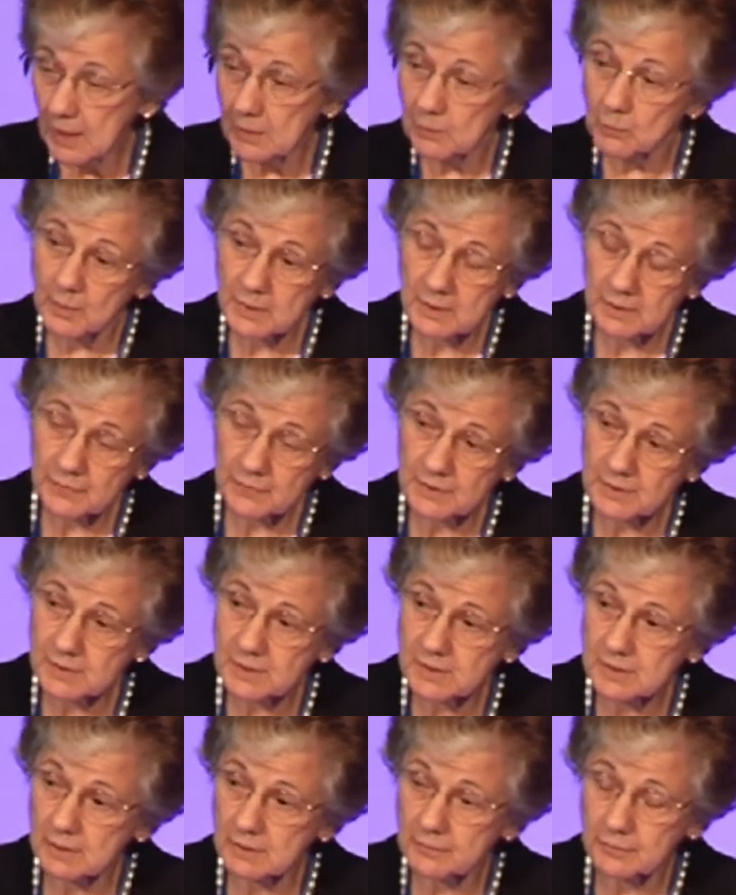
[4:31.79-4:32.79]
And one of the
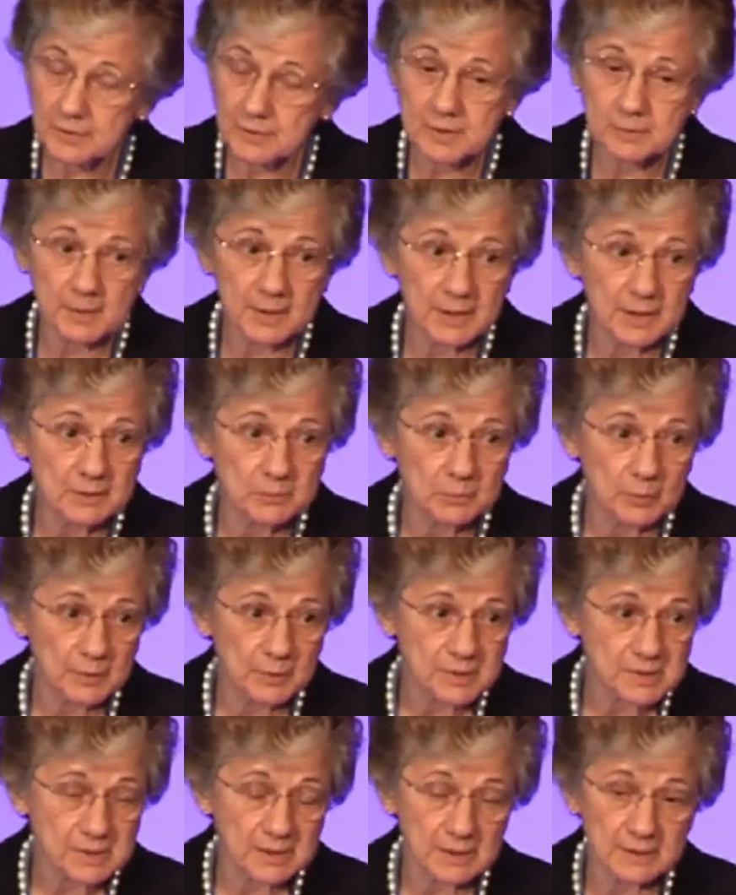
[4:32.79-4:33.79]
discoveries made
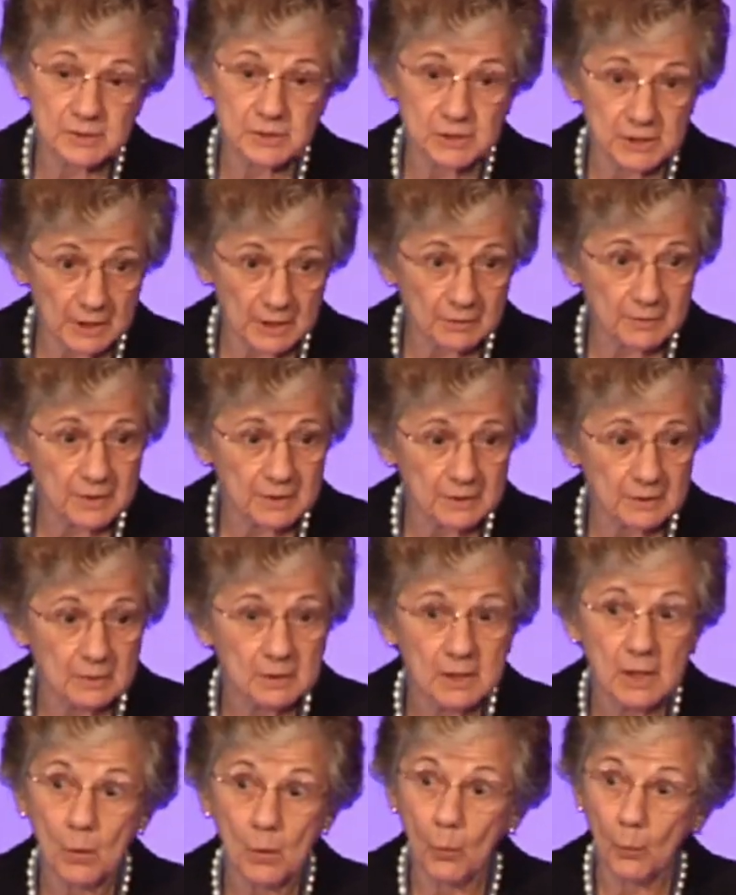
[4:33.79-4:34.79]
was that
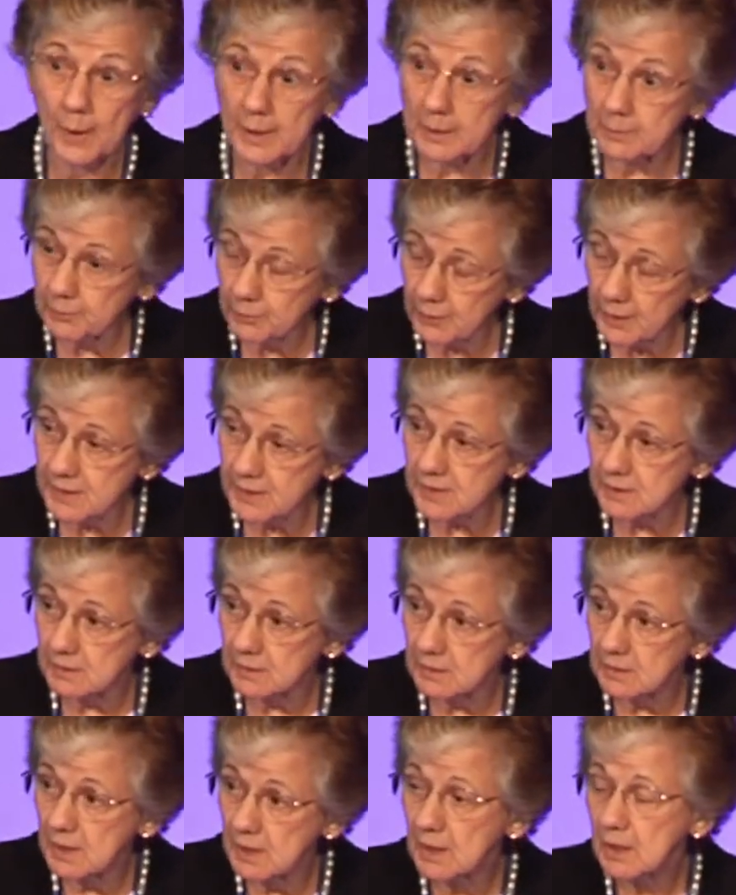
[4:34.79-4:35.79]
Giardia, when
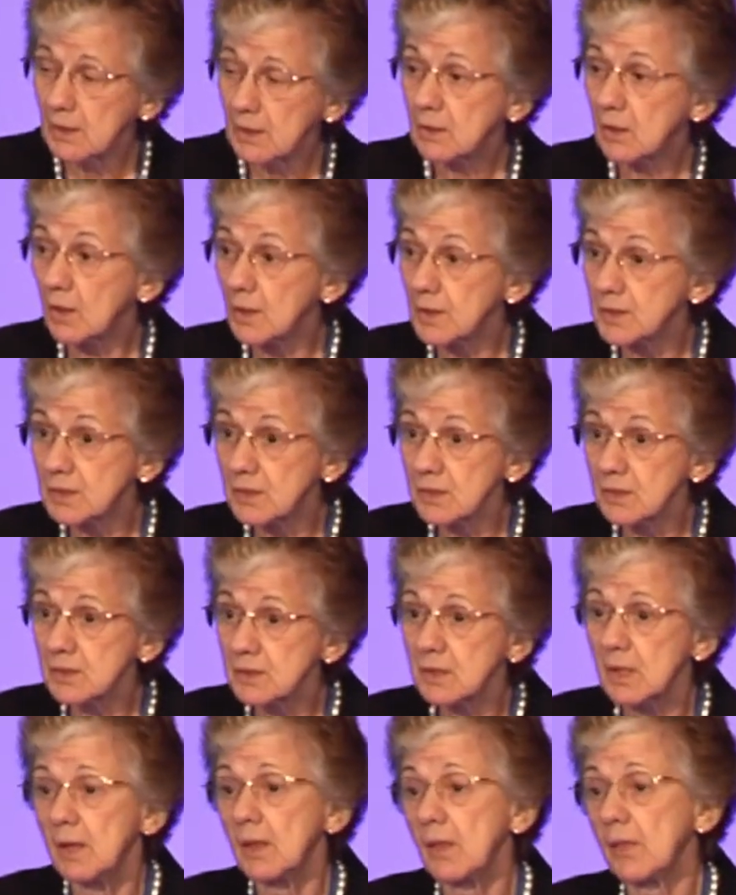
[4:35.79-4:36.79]
present,
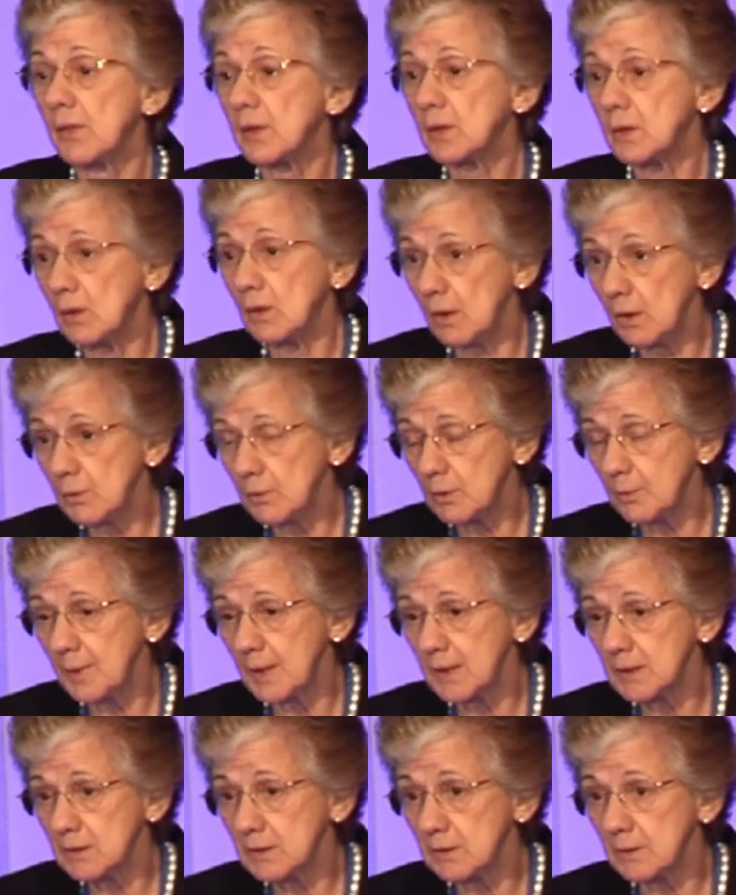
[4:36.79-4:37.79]
causes the
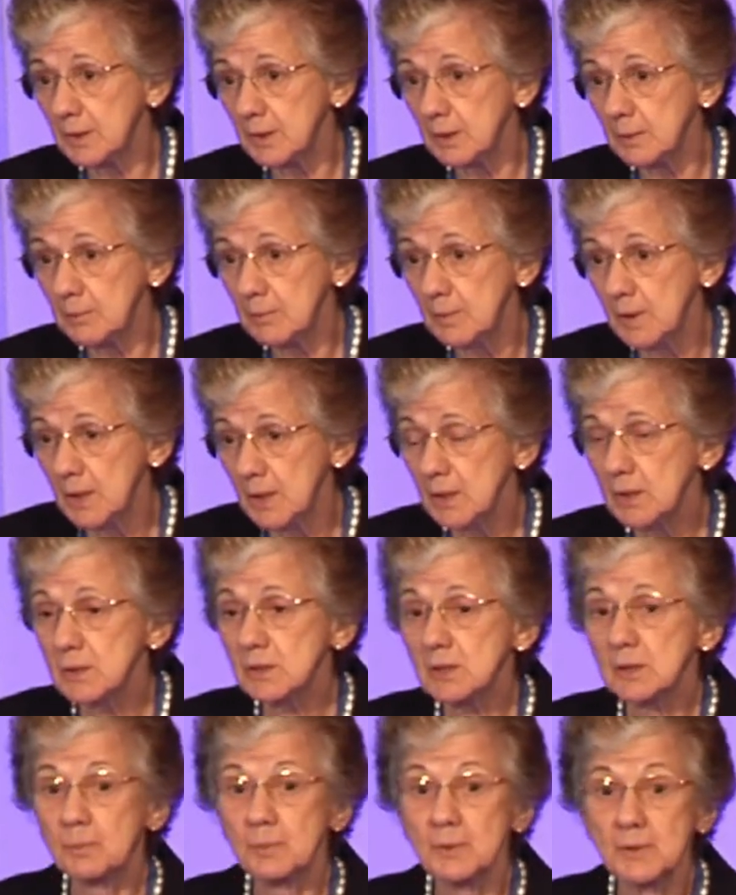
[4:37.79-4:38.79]
cholera bacterium
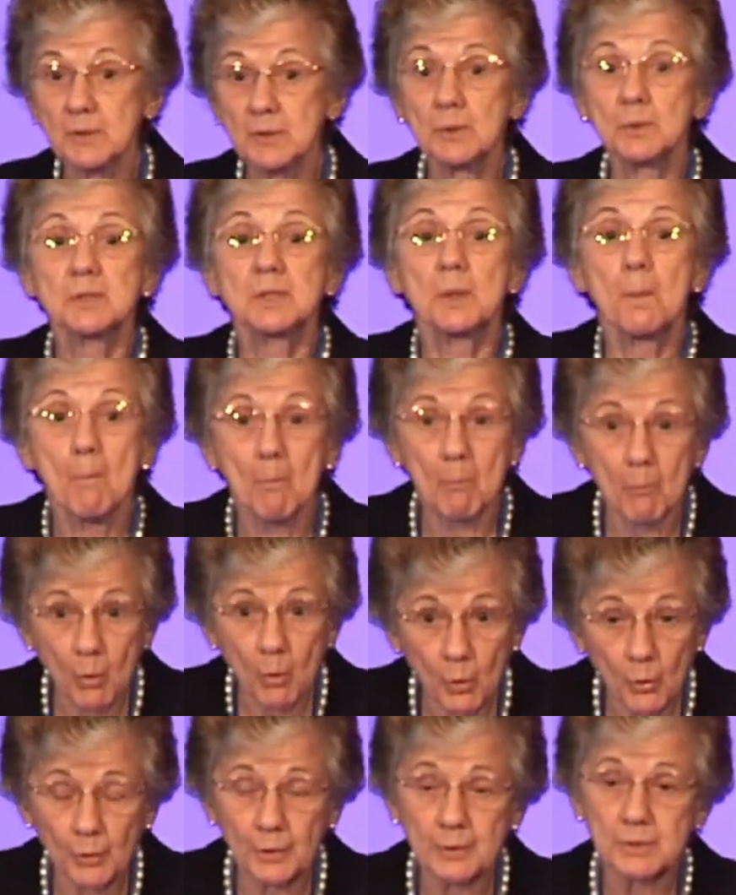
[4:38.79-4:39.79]
to produce
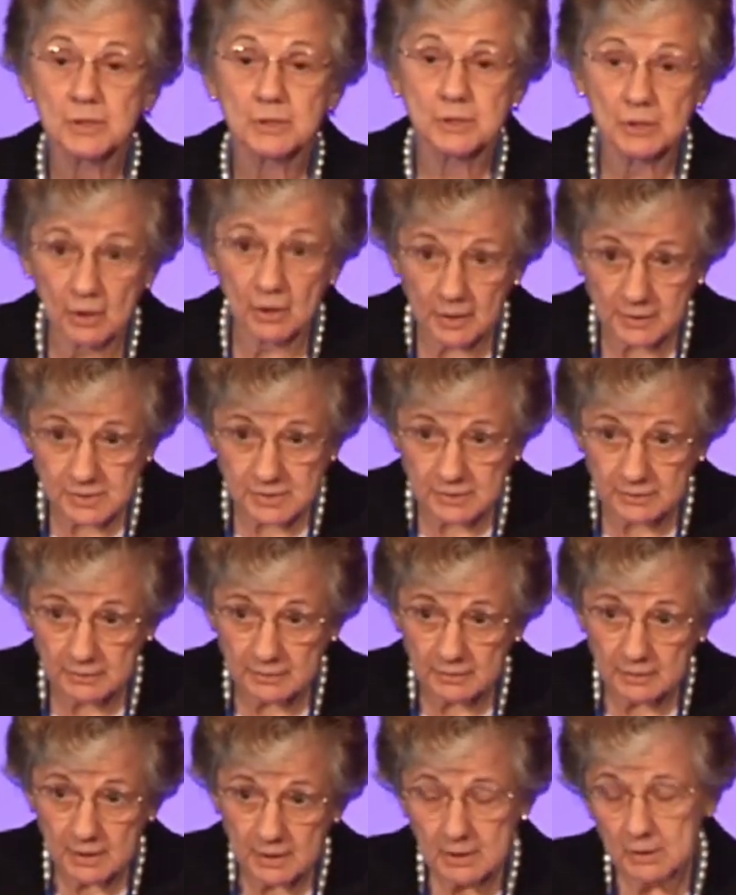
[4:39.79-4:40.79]
more
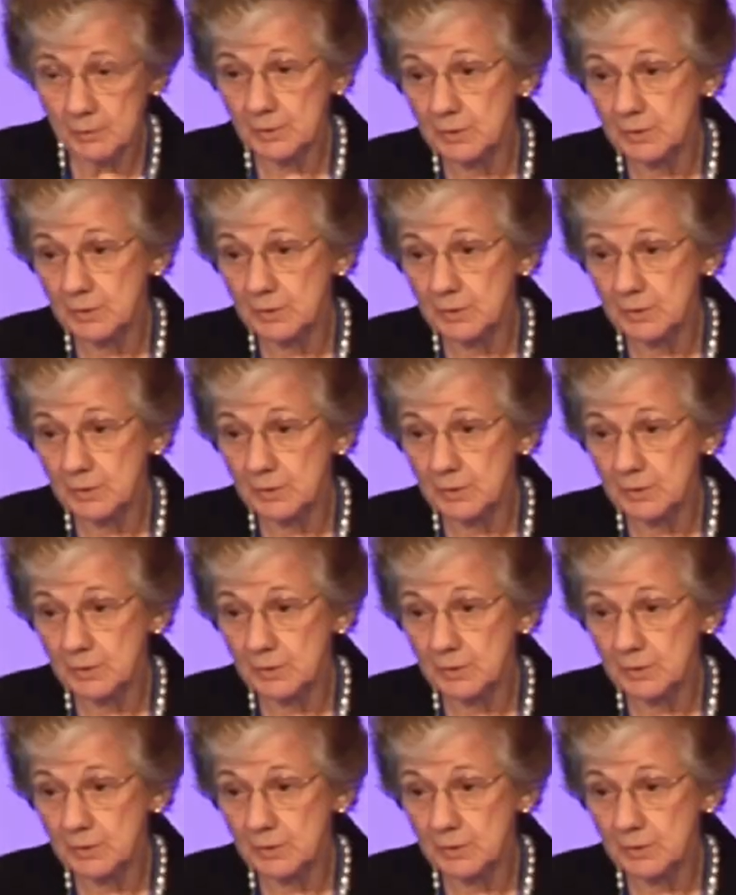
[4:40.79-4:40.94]
toxin.